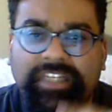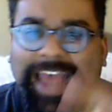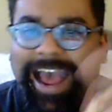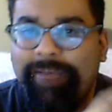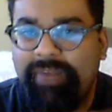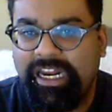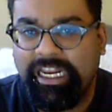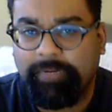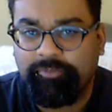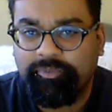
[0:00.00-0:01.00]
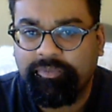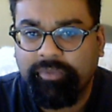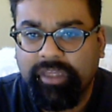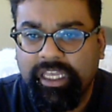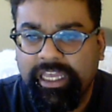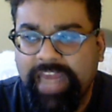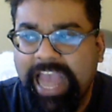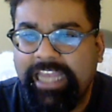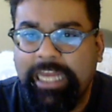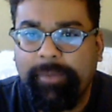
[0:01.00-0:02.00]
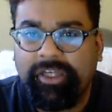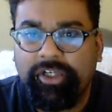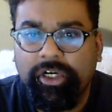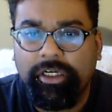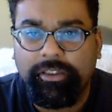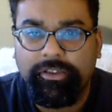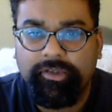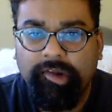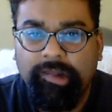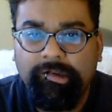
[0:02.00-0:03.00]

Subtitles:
happening in academic journals.